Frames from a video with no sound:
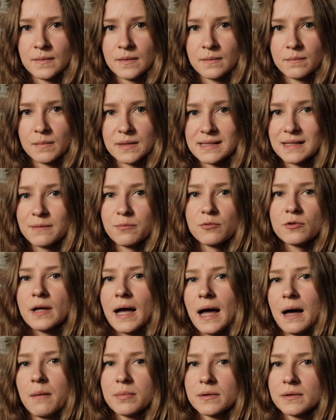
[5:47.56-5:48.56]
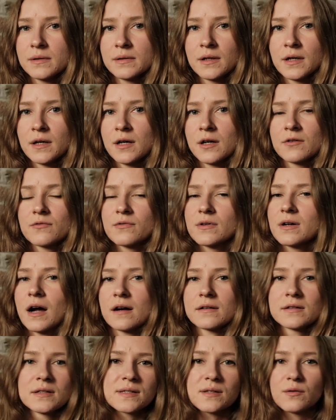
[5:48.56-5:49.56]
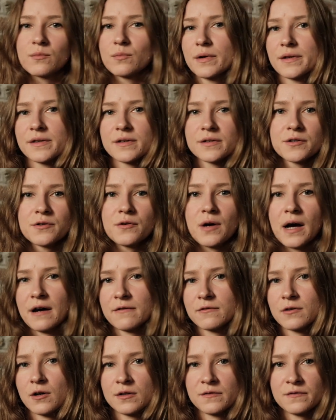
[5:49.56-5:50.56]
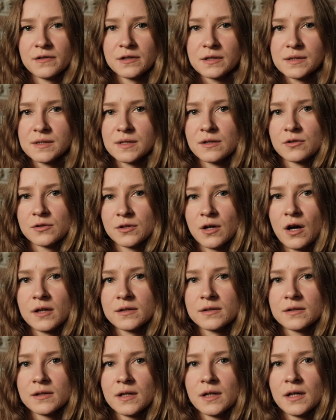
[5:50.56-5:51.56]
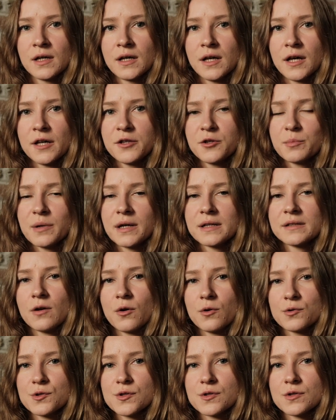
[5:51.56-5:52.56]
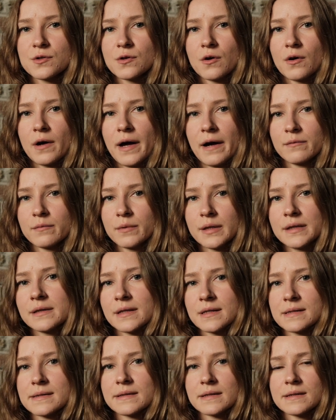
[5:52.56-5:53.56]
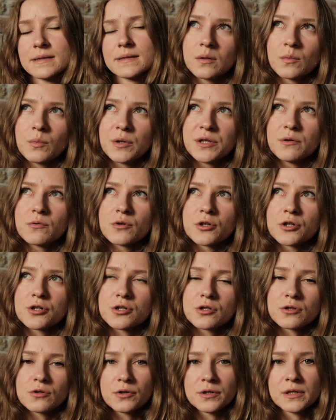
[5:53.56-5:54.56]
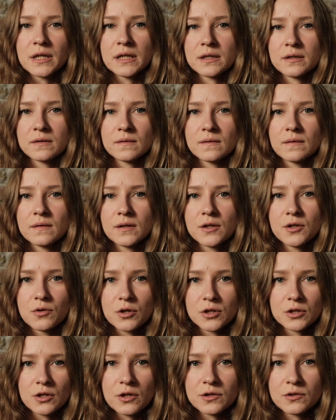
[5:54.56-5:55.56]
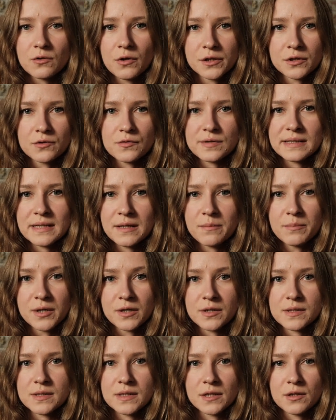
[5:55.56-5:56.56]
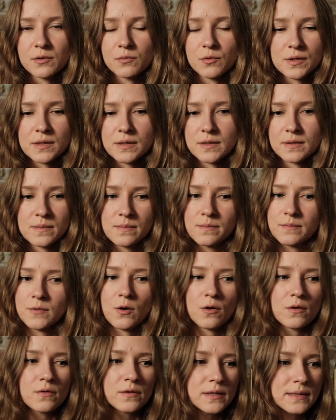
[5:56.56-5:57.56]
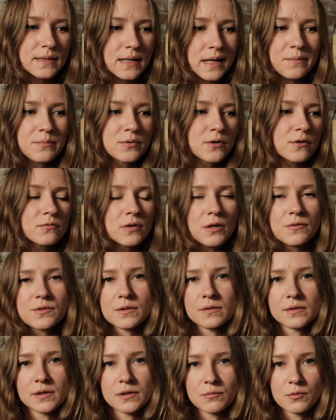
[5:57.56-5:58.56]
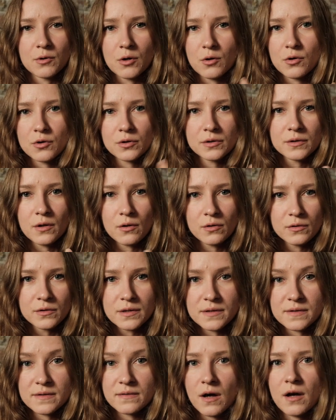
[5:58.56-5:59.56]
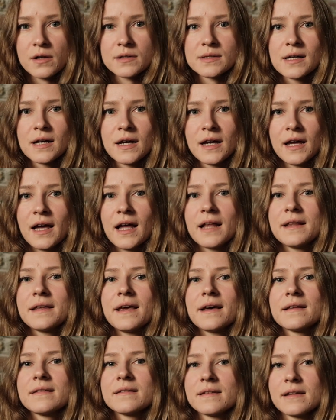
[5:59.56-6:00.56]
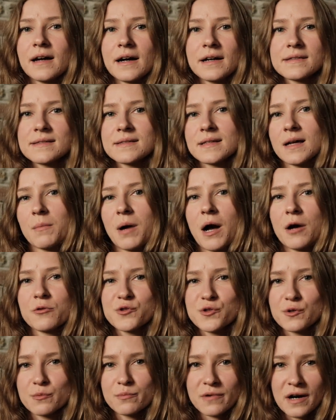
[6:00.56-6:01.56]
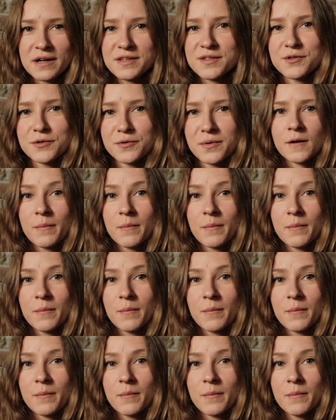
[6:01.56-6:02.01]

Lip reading: But sleep will happen regardless of whether you have confidence or not. And you might also have witnessed this when you were sure that you're not going to sleep because there was all this hyper arousal, there were all these thoughts, and yet the night somehow surprised you.